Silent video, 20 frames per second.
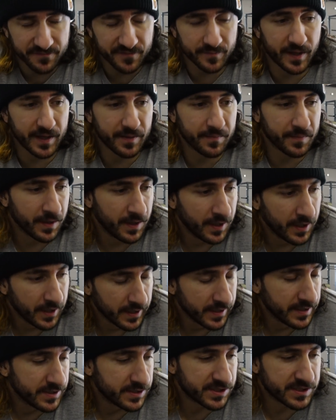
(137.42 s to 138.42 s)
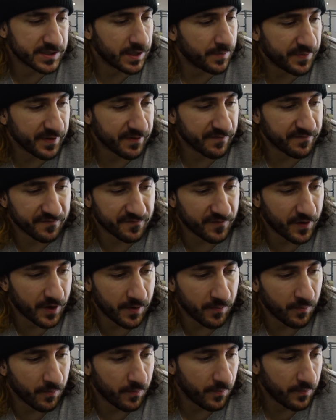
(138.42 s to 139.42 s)
from like something
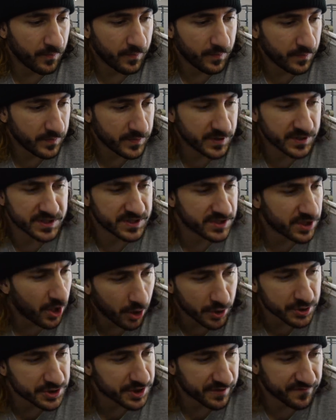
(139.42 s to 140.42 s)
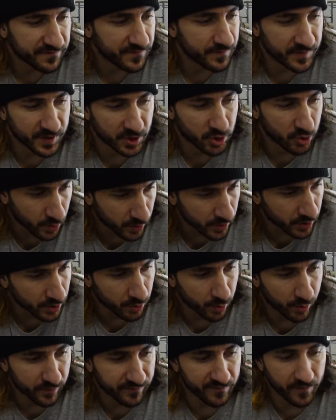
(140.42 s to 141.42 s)
from nostalgic from the
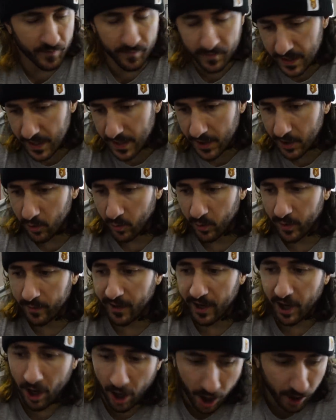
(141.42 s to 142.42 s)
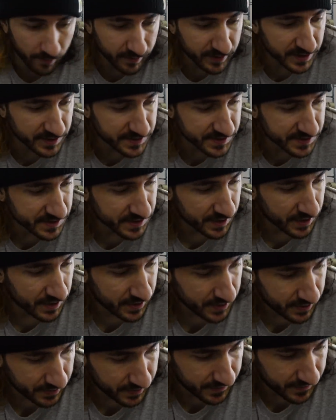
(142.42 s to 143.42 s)
crew or from me or one of my hobbies.
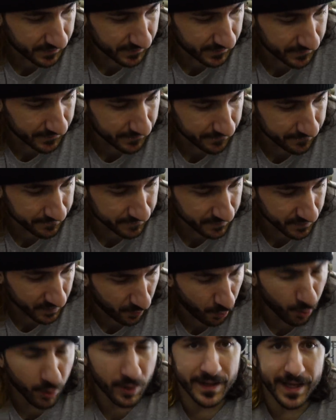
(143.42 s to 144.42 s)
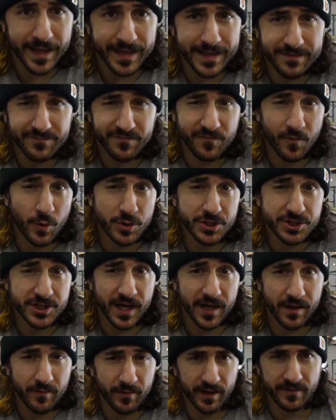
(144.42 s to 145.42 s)
Um, or like
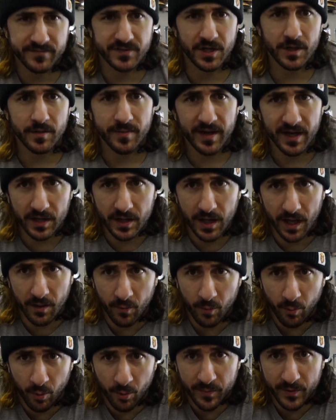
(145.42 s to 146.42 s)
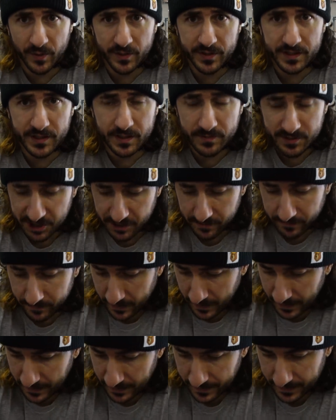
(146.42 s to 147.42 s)
foreshadowing. I've talked about it a lot when we're building the gym.
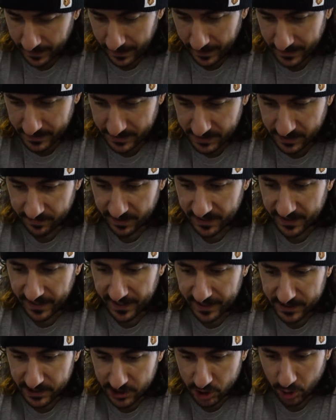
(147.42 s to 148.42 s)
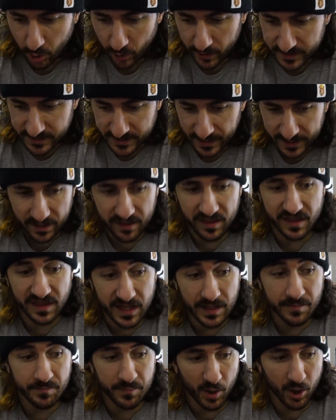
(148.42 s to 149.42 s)
Uh, something that I enjoy is like
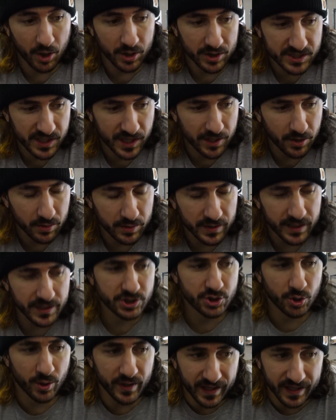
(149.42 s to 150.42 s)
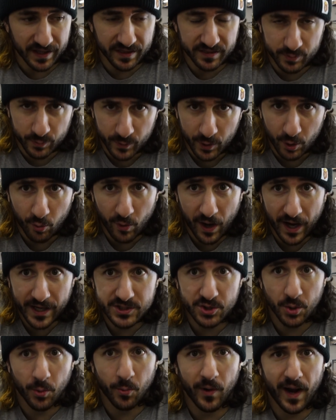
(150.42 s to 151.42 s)
theme parks. I don't enjoy like thrill
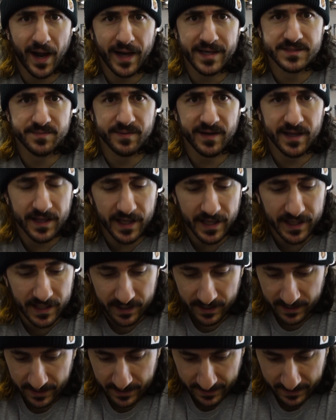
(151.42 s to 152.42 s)
rides or rides, but I like